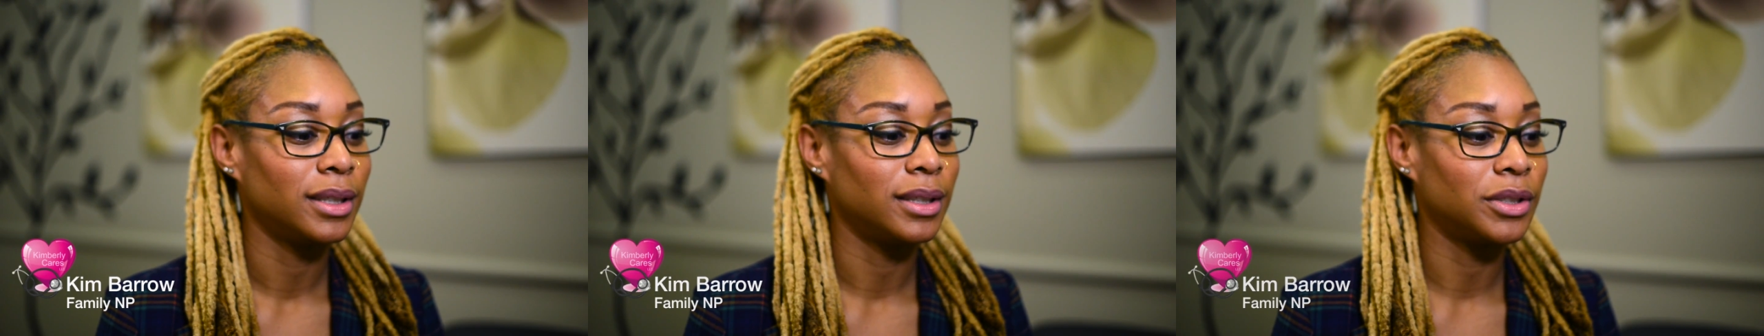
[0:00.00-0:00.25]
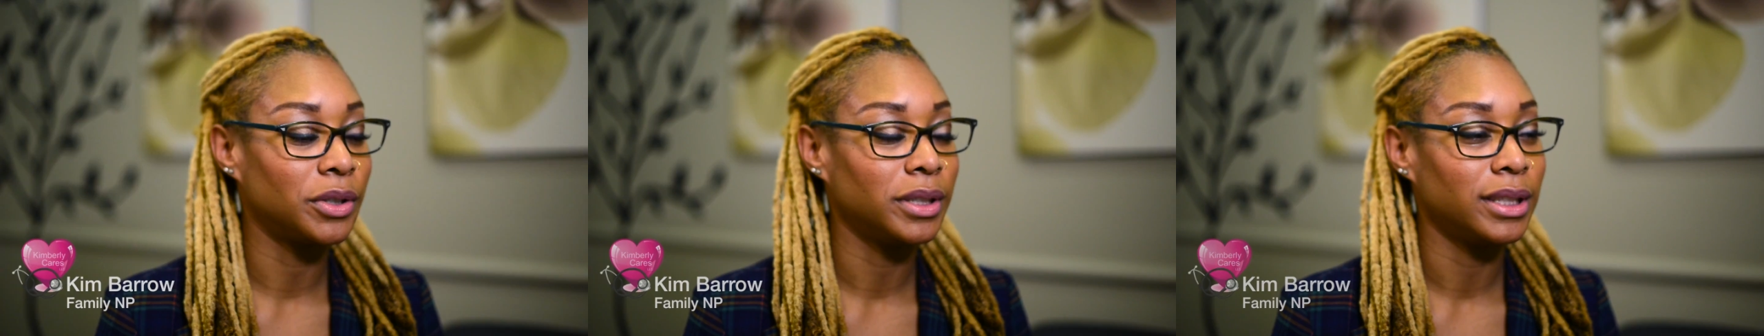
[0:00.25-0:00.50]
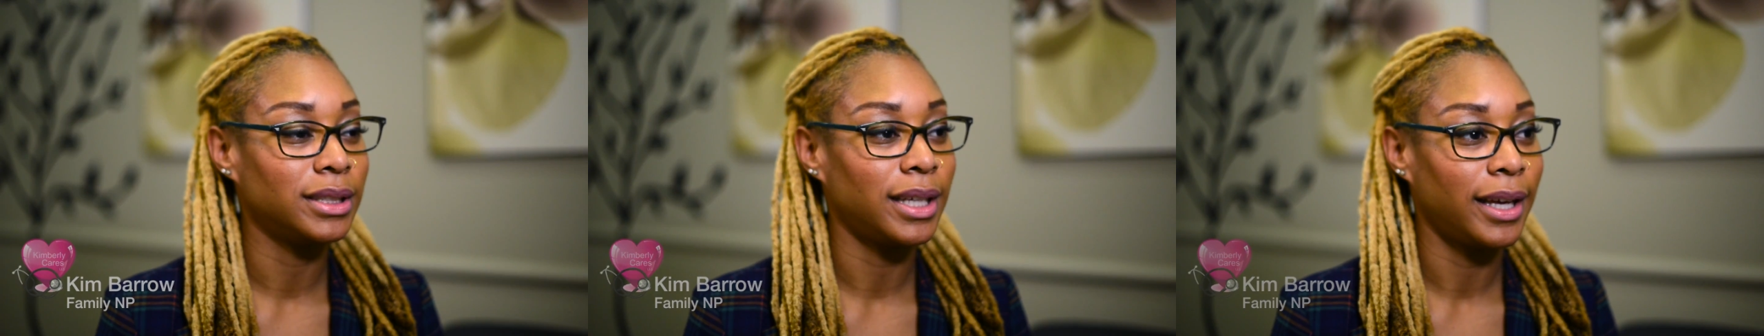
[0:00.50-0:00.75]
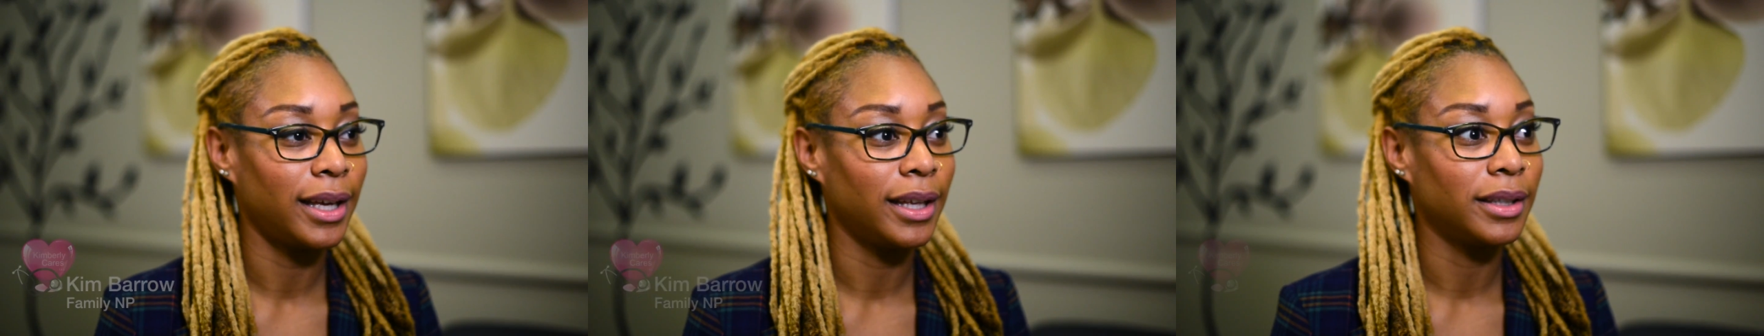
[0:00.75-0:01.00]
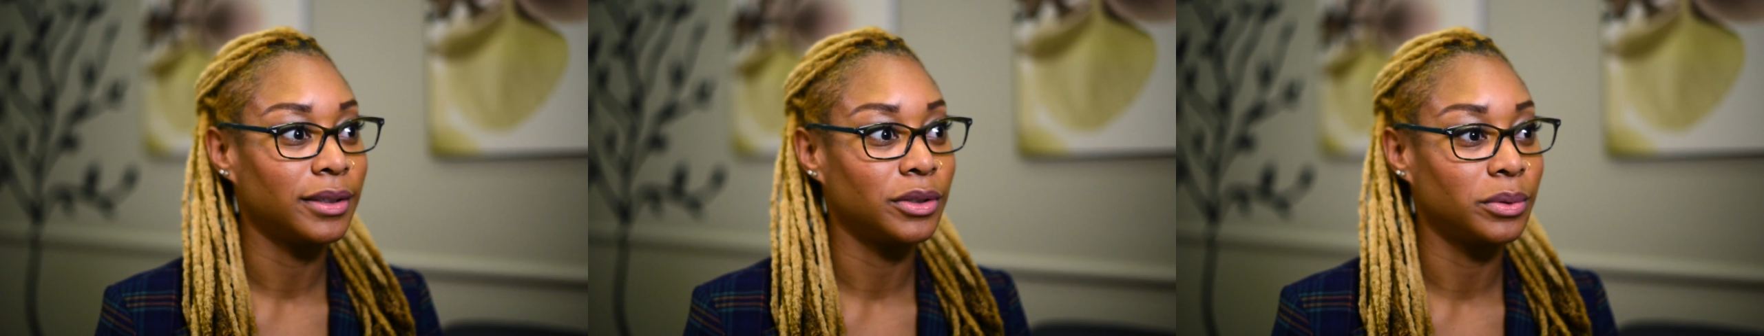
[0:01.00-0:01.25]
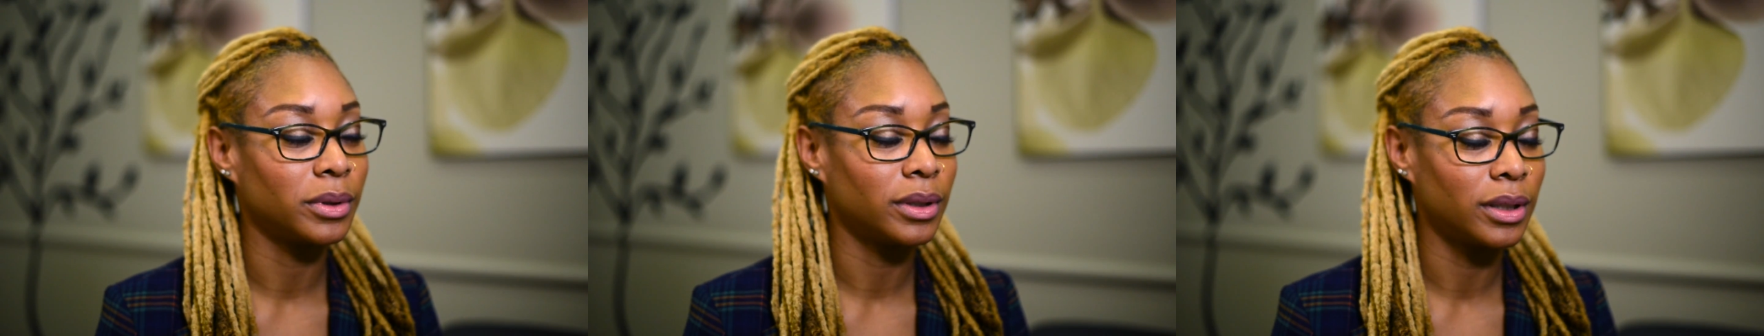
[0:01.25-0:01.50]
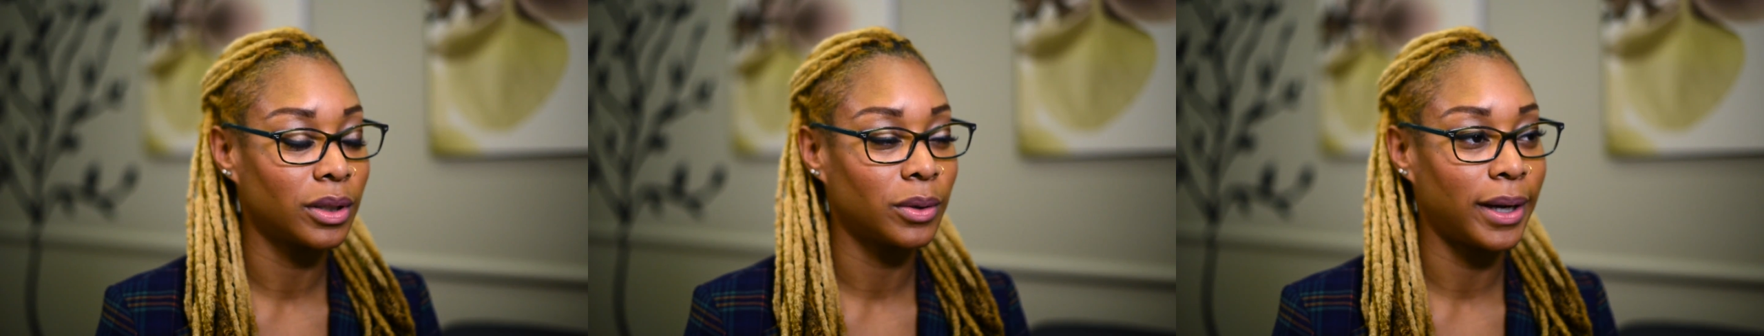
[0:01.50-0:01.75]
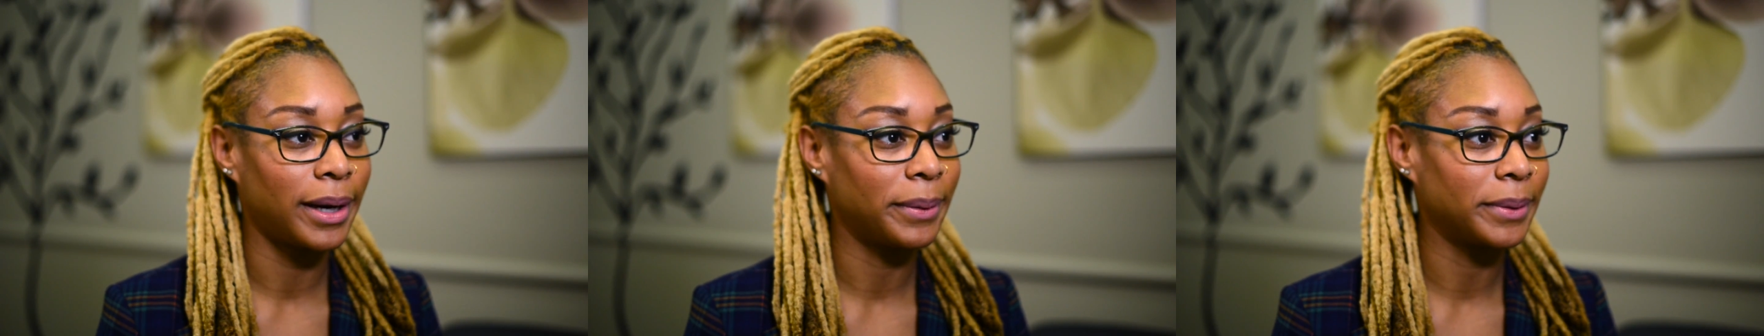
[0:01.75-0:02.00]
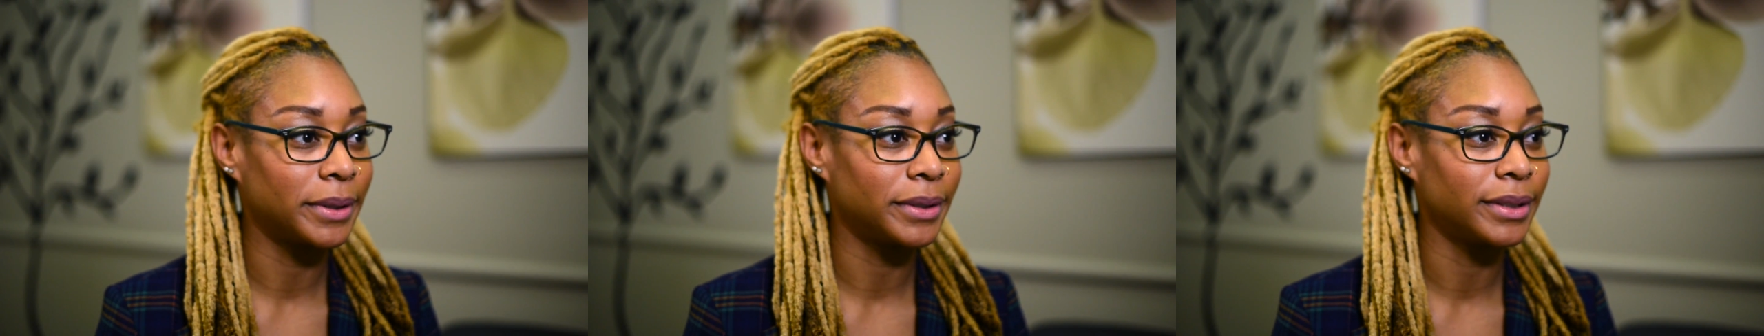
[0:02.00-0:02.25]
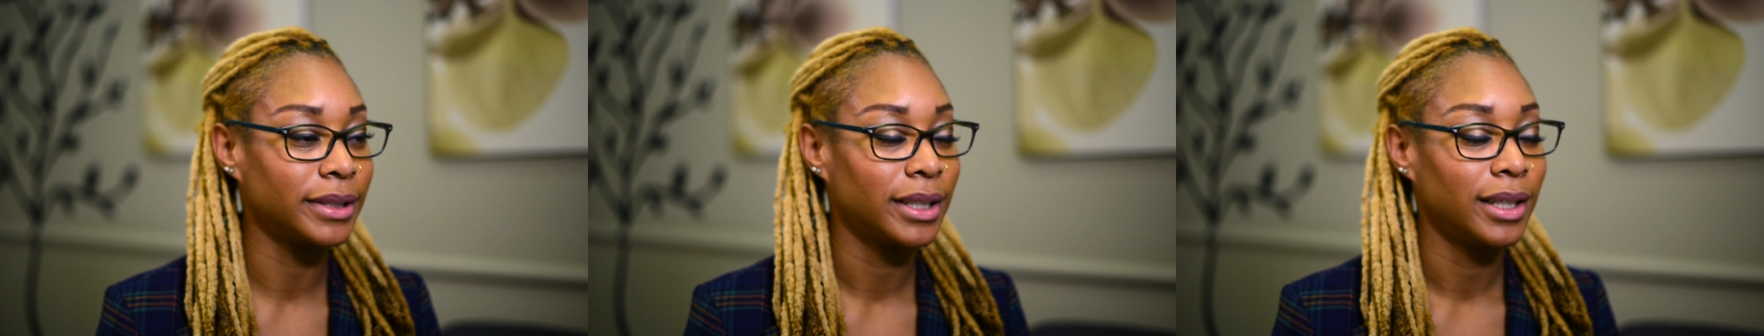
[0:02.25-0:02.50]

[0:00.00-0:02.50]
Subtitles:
during the day, doing clinical hours,